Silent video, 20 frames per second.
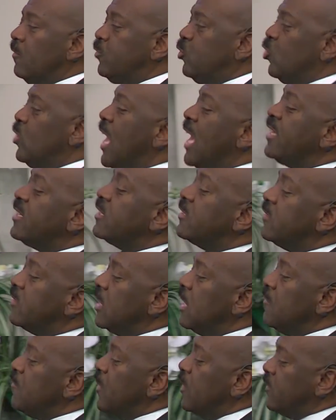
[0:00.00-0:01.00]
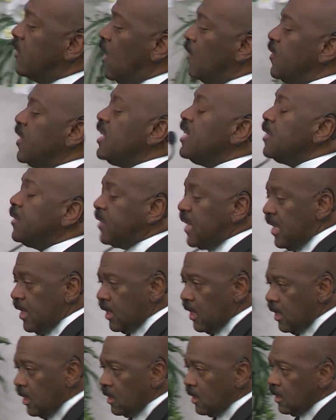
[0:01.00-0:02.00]
not deceive yourself into
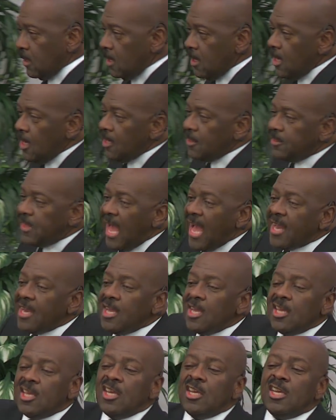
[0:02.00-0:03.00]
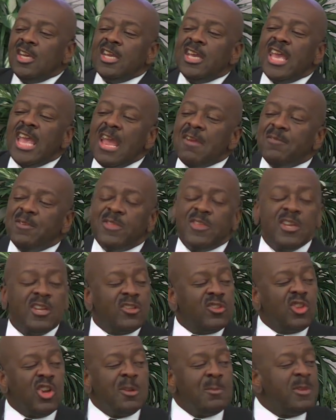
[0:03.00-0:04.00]
thinking that everything is
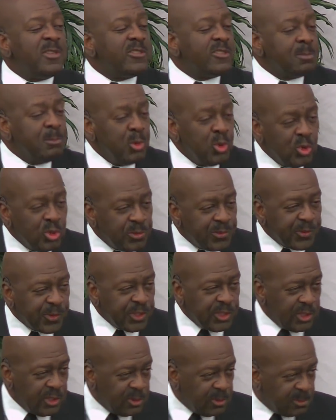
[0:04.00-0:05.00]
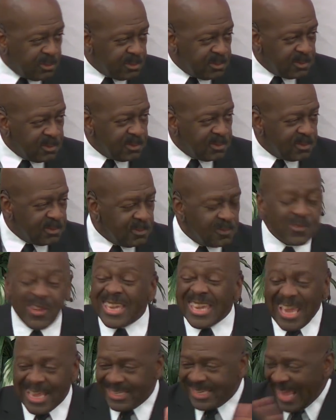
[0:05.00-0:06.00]
going to be smooth for you.
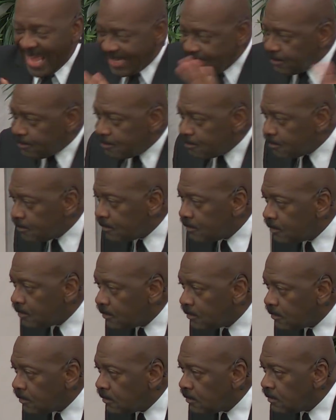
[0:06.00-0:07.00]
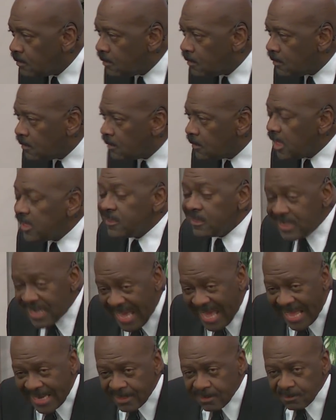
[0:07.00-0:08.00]
Forget that. It's
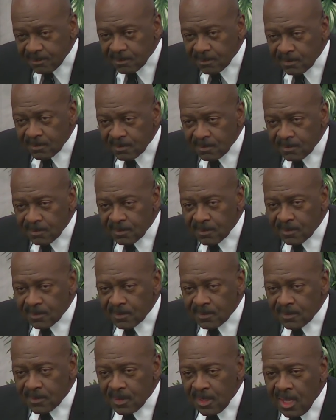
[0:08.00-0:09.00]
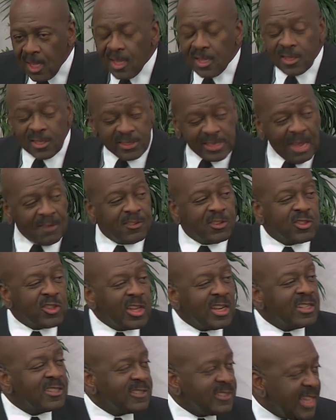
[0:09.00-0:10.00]
not. The devil's going
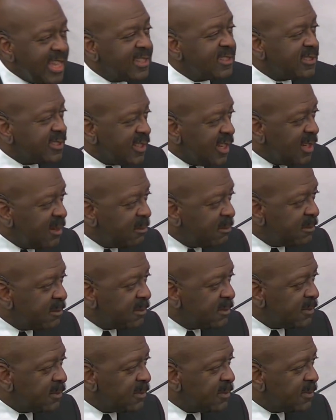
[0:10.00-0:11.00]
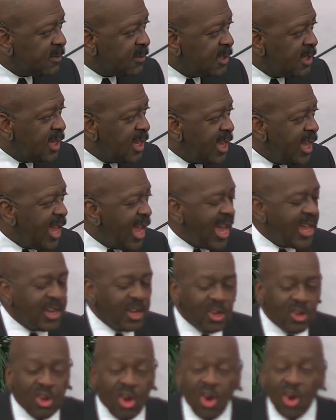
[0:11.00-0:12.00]
to send some, and the
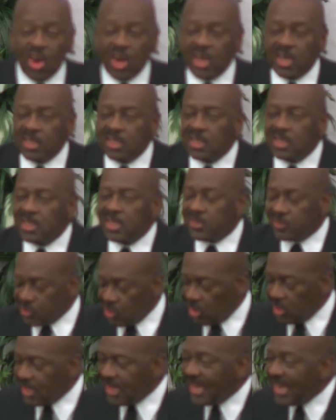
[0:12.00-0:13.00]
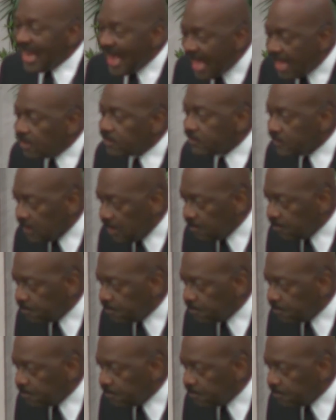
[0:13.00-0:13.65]
Lord is going to allow some.